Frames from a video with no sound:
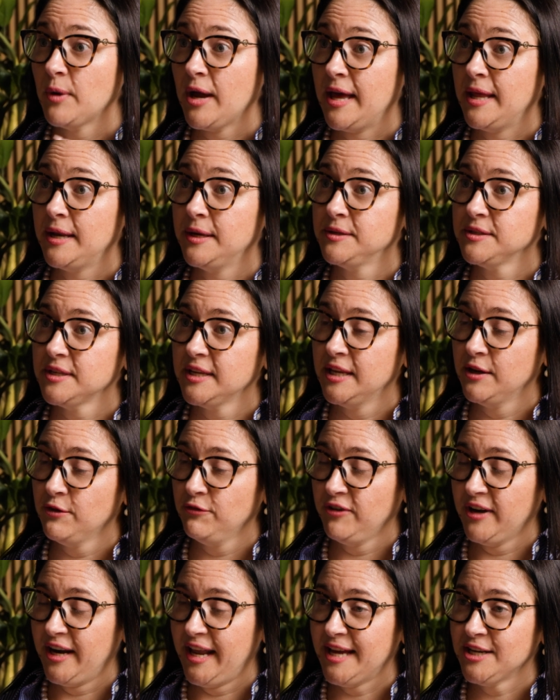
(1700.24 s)
and in
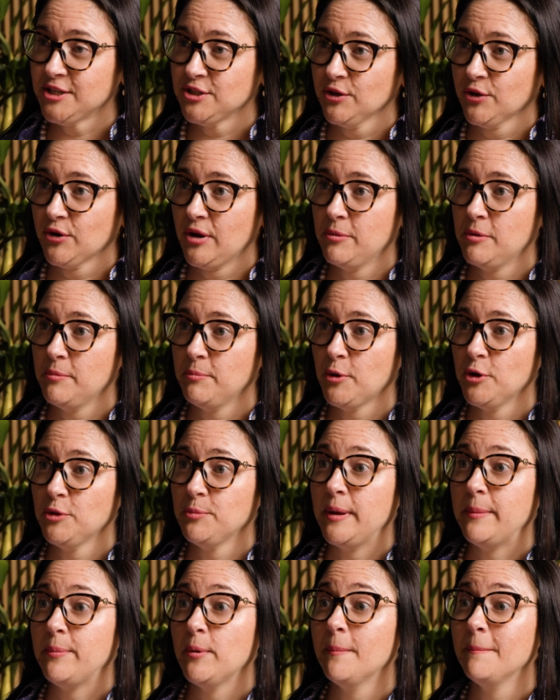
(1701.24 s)
a financial agreement,
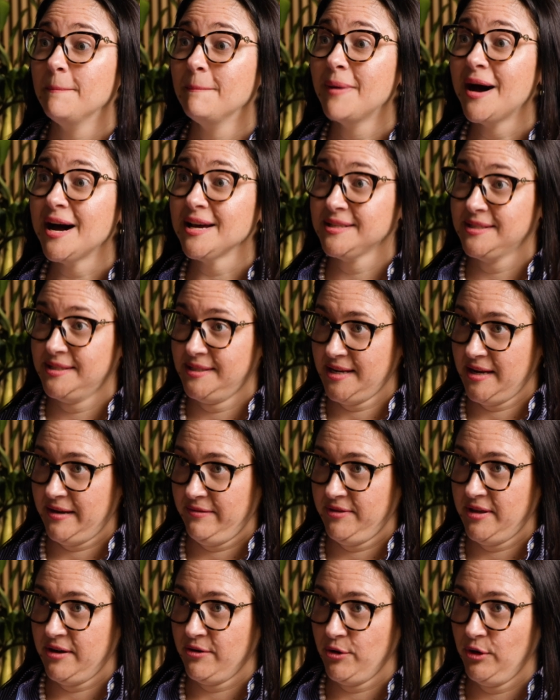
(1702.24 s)
both people must
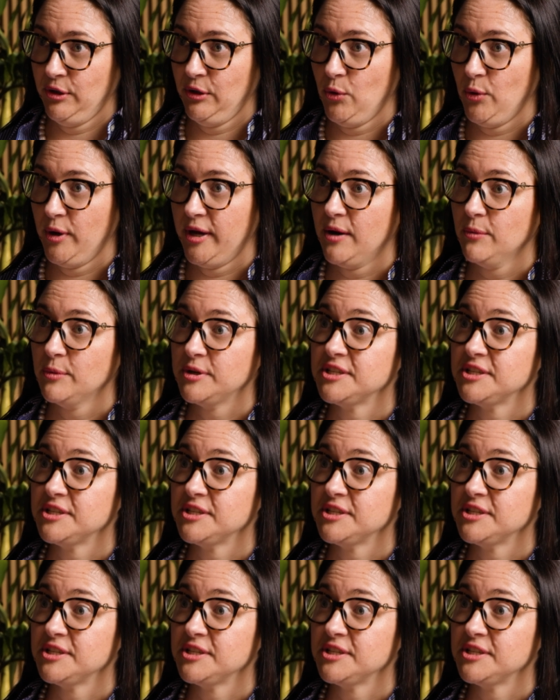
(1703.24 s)
have their own lawyer,